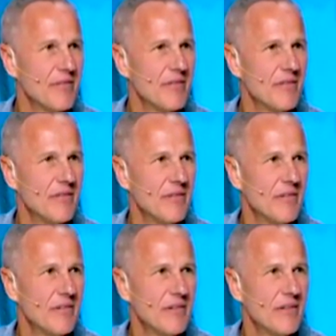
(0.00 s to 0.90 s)

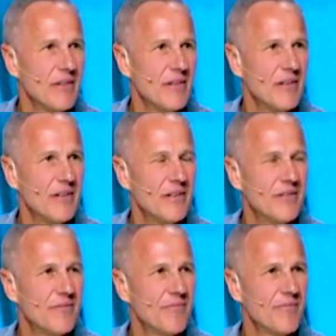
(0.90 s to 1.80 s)

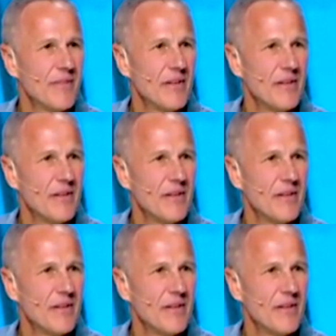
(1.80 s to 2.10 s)
No one is speaking in this clip.